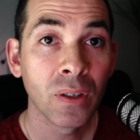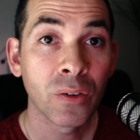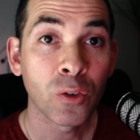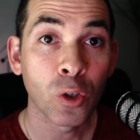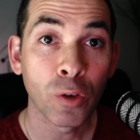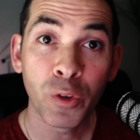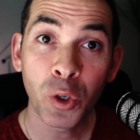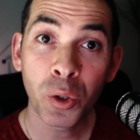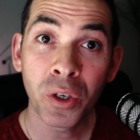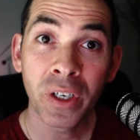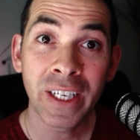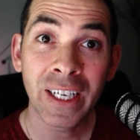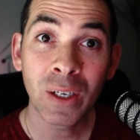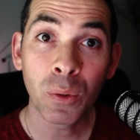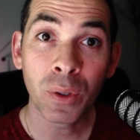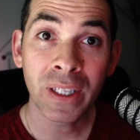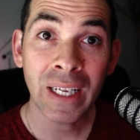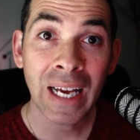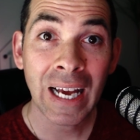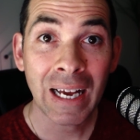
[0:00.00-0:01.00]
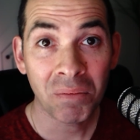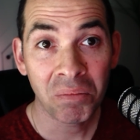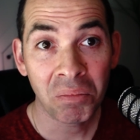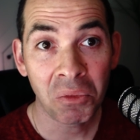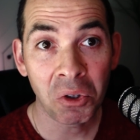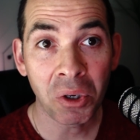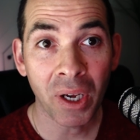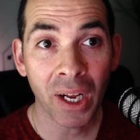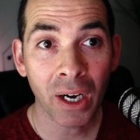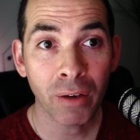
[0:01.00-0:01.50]
So if you could deal with that,
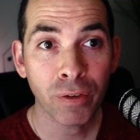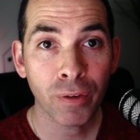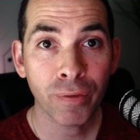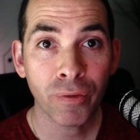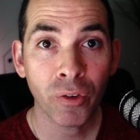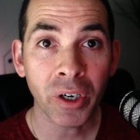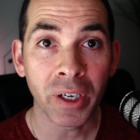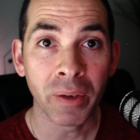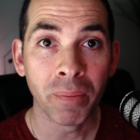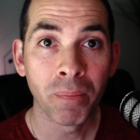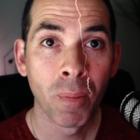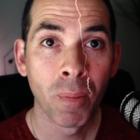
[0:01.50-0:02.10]
you get it for free.